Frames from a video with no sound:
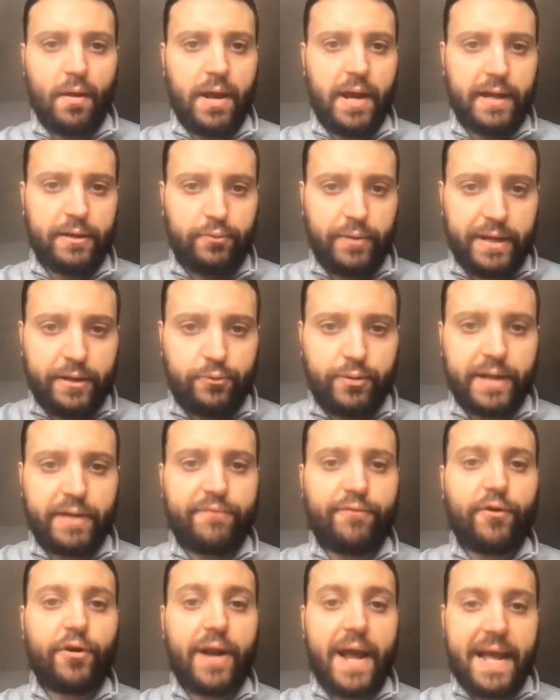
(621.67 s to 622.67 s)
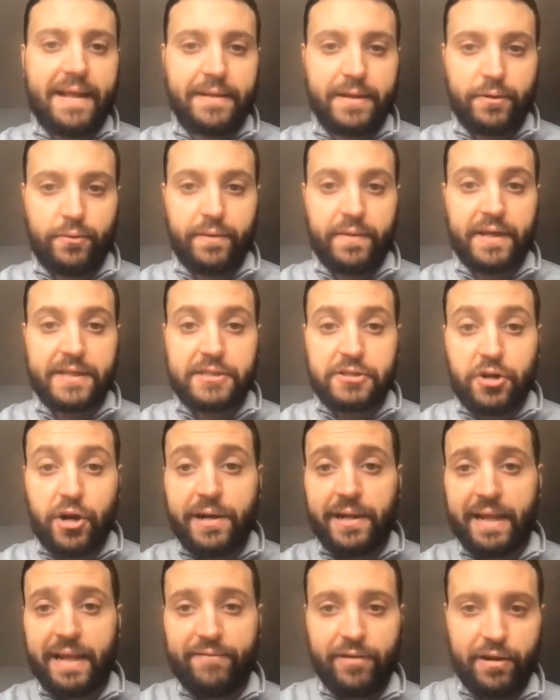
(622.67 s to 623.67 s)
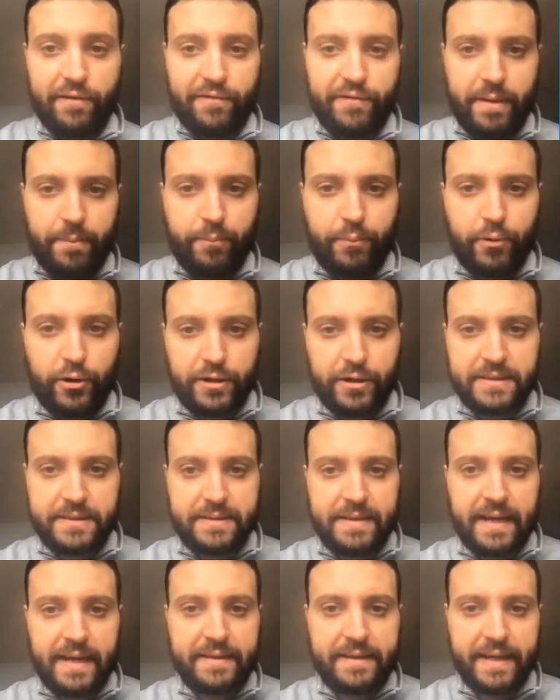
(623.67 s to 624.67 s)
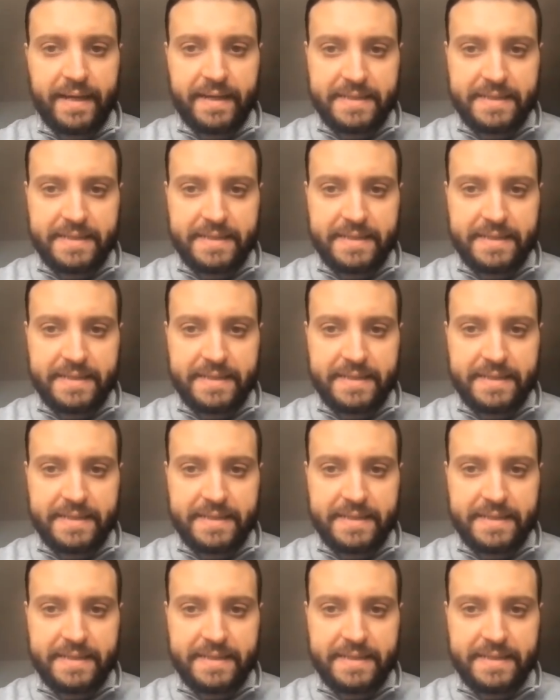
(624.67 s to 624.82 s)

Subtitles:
2024 ended with a strong level of imports that